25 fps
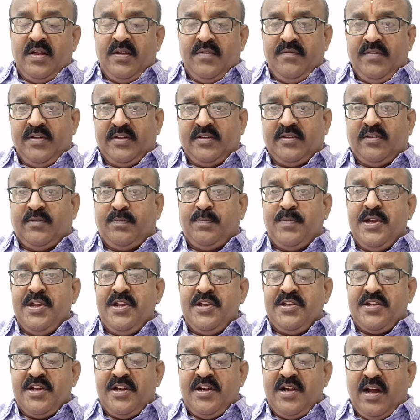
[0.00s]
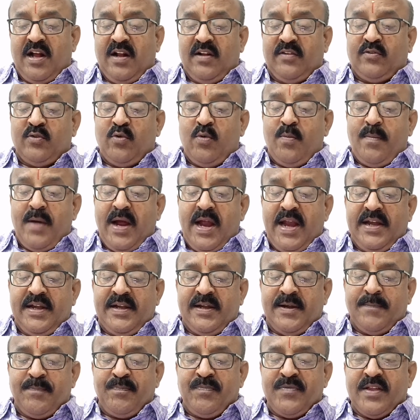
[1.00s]
with speech and also
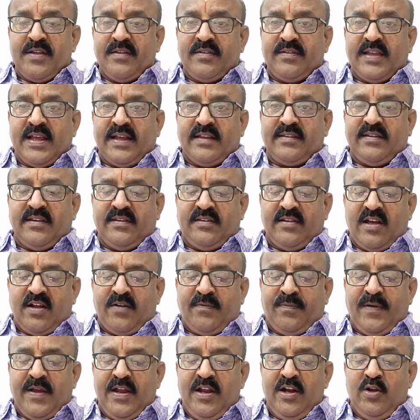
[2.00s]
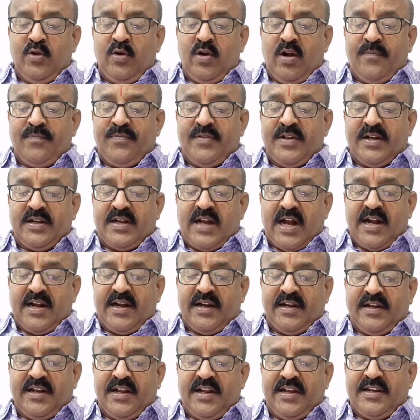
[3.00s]
mind. Success or failure of that
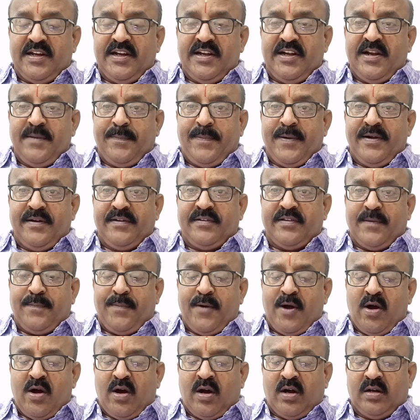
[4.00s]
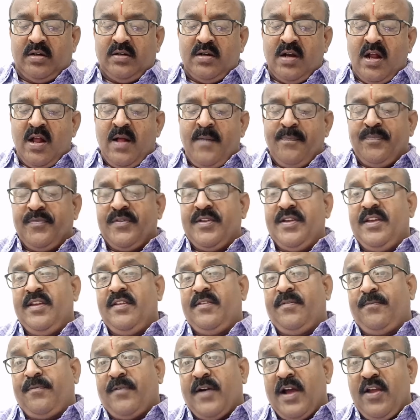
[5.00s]
undertaking depends upon
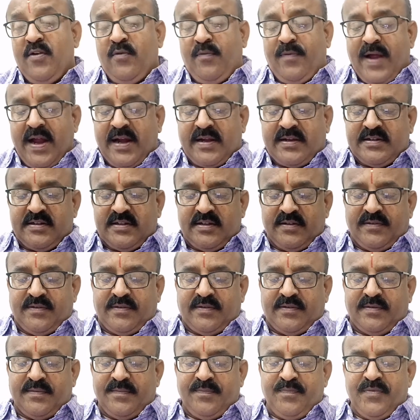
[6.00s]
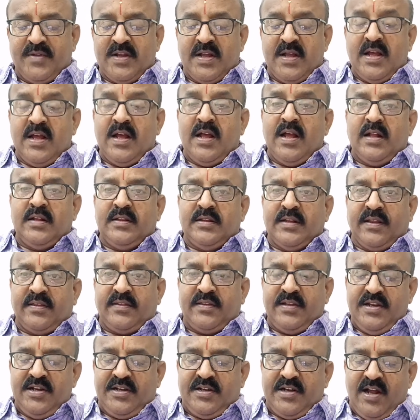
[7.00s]
these five factors. The
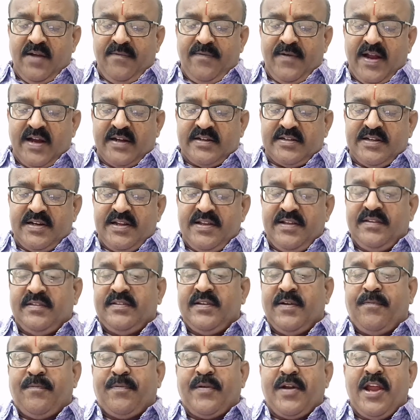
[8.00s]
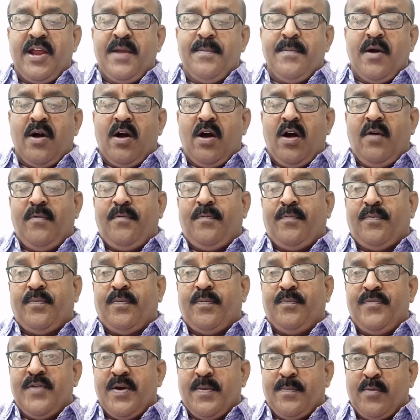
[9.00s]
seat of action is the frame of
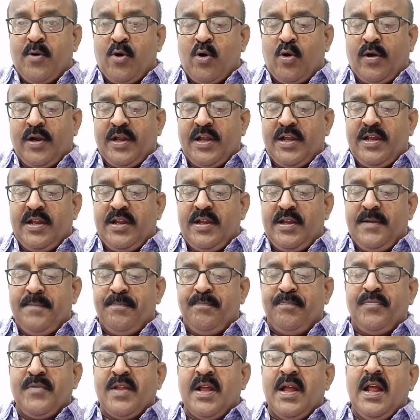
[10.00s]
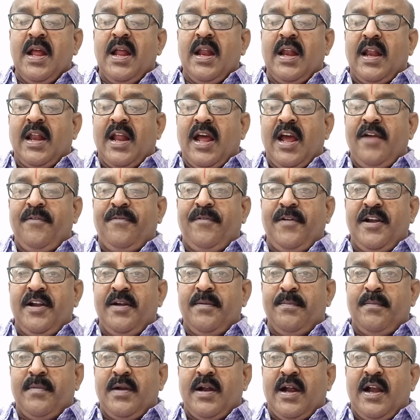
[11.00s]
the body. Life
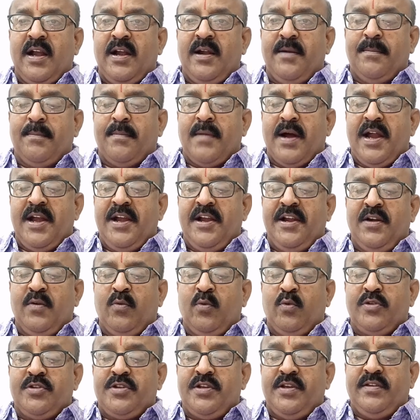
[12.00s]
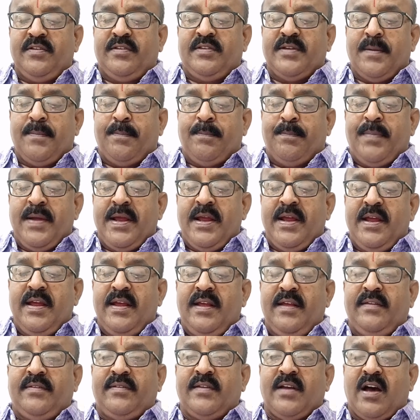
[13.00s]
and mind, which is the
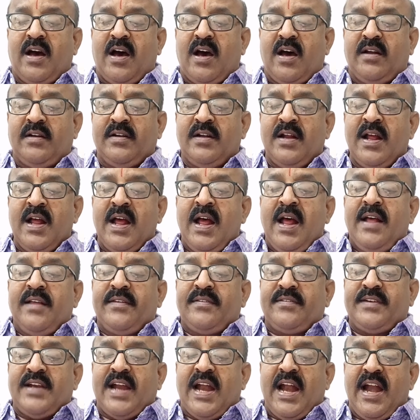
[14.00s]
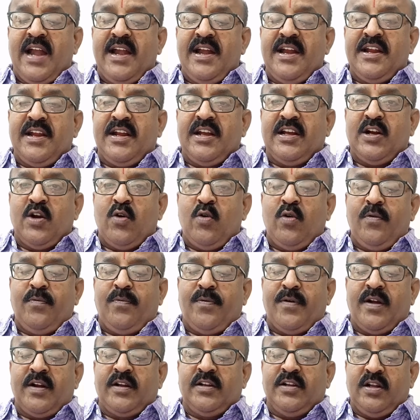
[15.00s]
base or standing ground
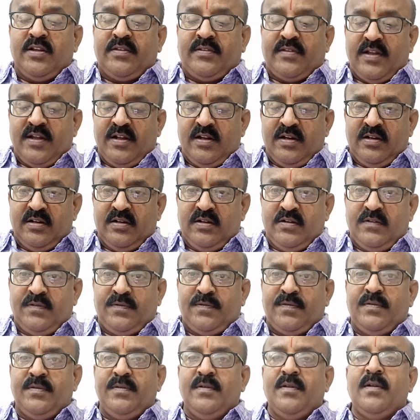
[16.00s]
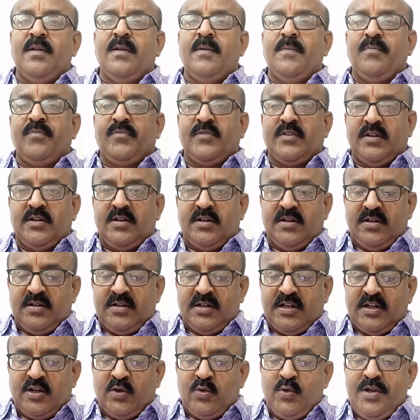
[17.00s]
for the self. Third,
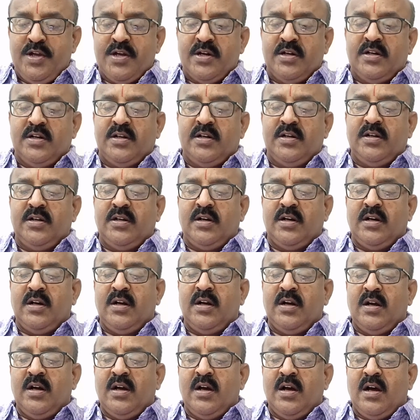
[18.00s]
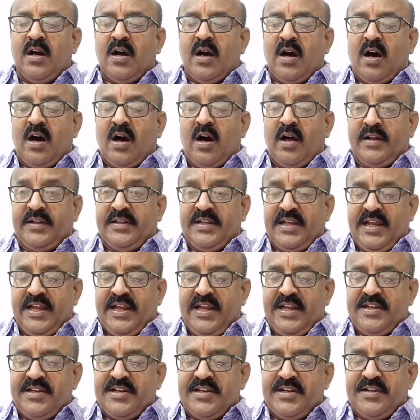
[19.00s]
the doer or the
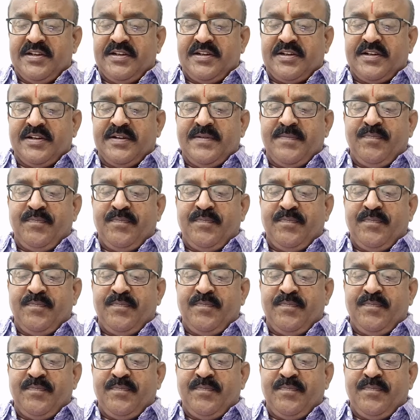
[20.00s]
agent.